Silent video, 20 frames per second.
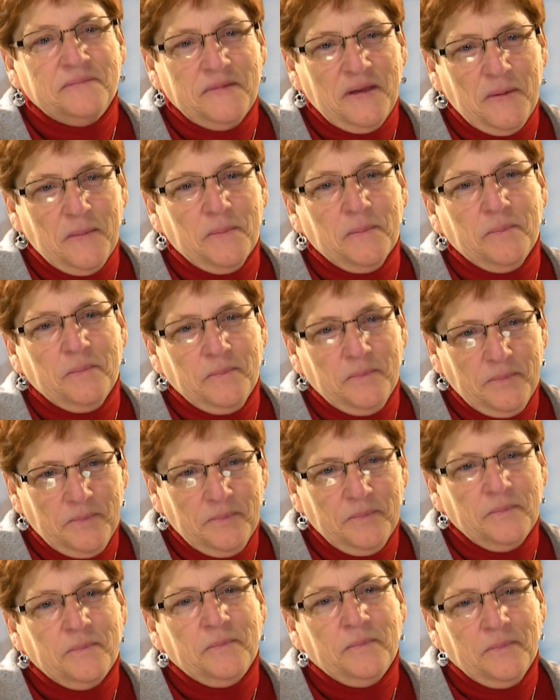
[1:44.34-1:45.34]
Yep.
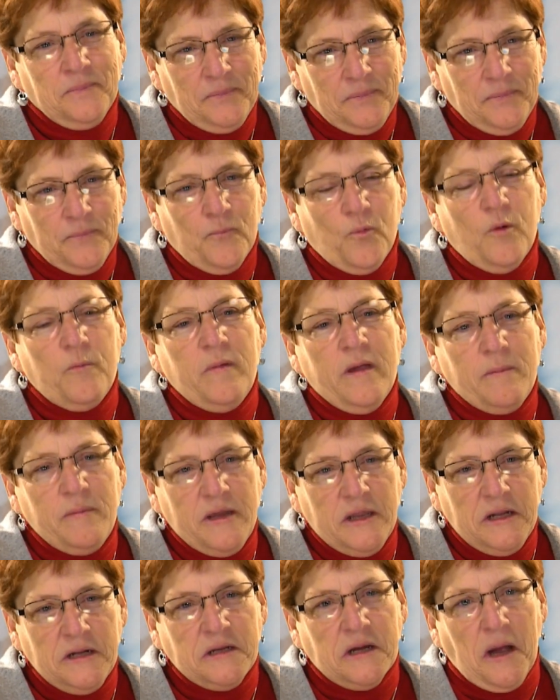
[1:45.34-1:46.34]
One
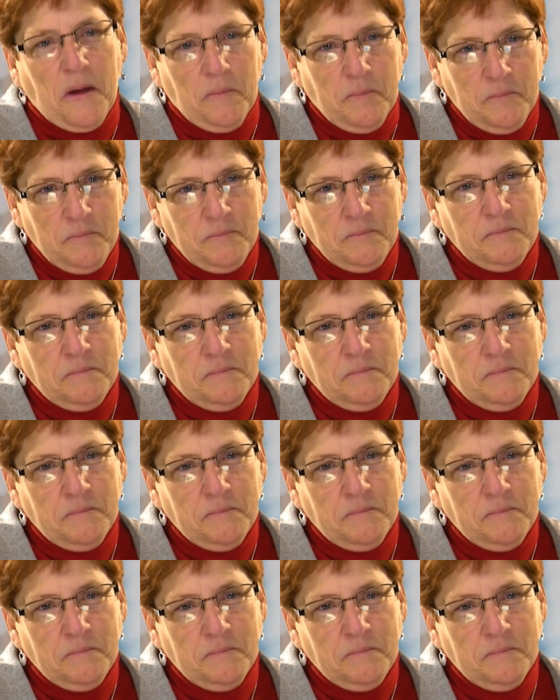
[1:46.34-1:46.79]
baby at a time.